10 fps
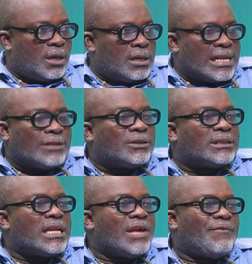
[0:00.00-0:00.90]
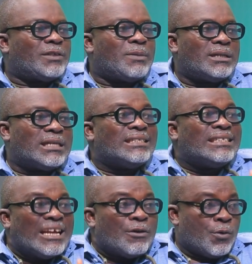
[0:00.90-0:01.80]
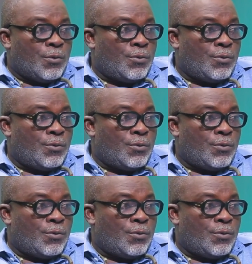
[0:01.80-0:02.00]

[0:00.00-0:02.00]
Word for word: than to say the investment returns is zero.